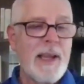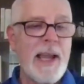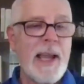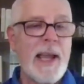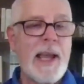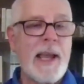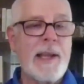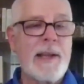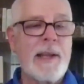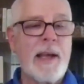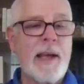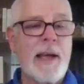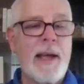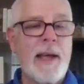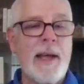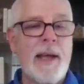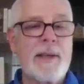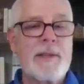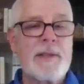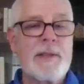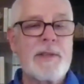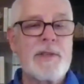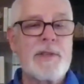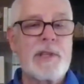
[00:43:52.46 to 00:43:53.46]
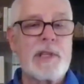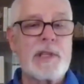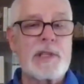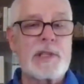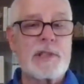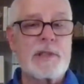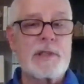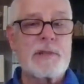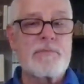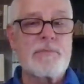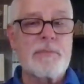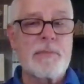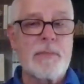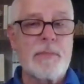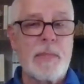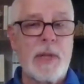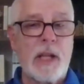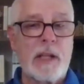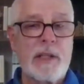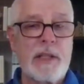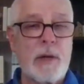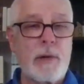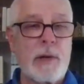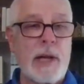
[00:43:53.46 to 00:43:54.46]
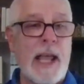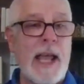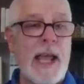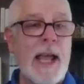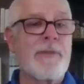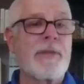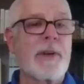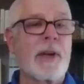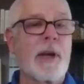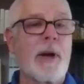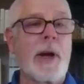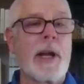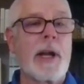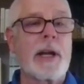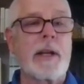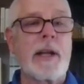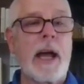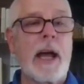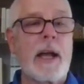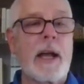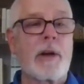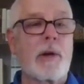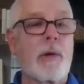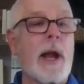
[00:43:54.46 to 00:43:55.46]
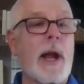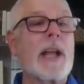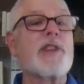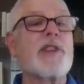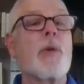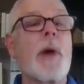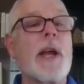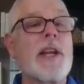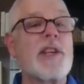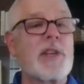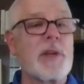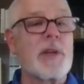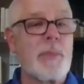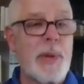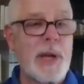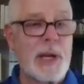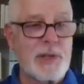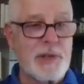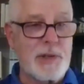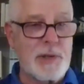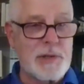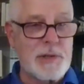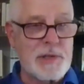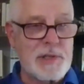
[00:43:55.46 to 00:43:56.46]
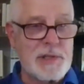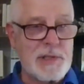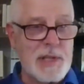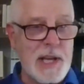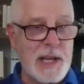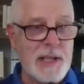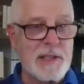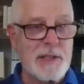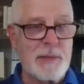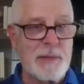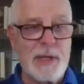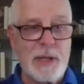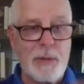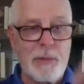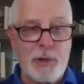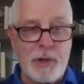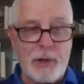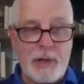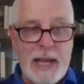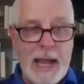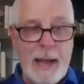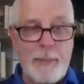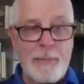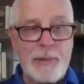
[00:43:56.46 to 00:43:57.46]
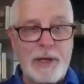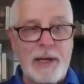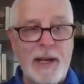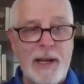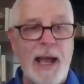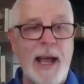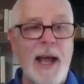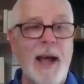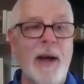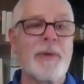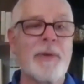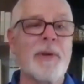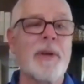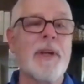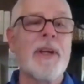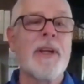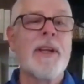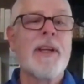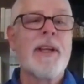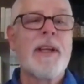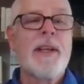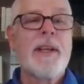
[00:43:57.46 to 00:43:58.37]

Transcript: And just a year and a half ago, I got her graduation pictures sent to me with her cap and gown.